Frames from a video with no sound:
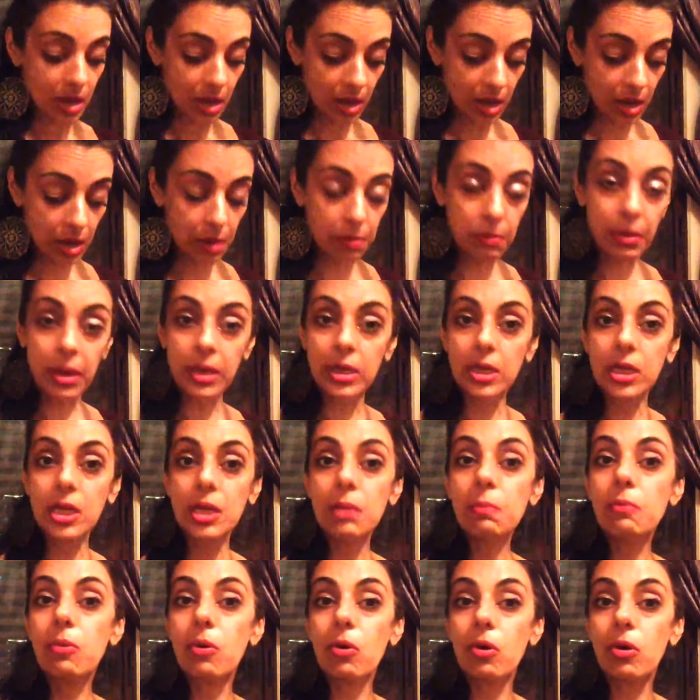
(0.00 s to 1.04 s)
and my
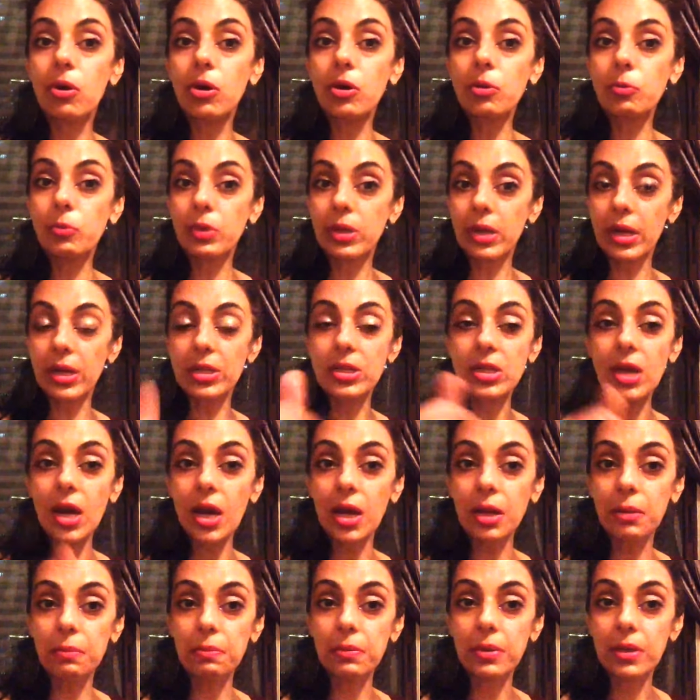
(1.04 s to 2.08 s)
keyboard, when I
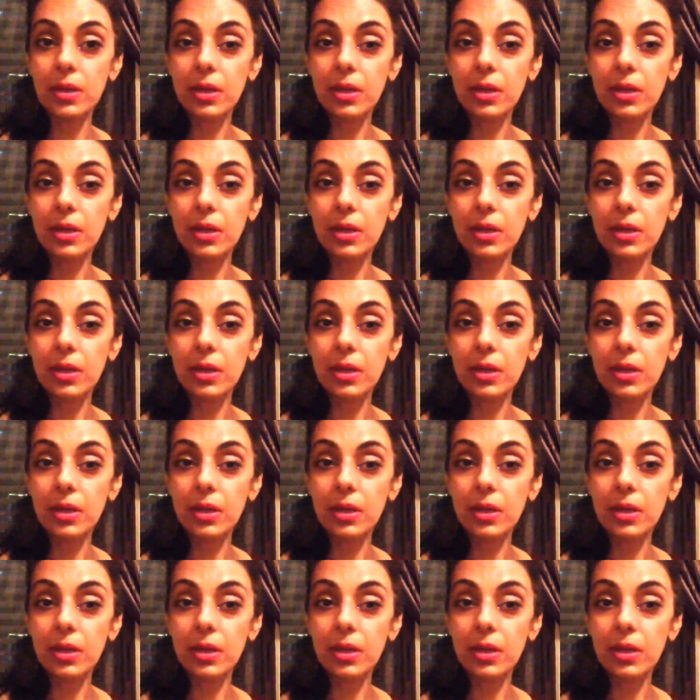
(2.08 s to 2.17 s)
type,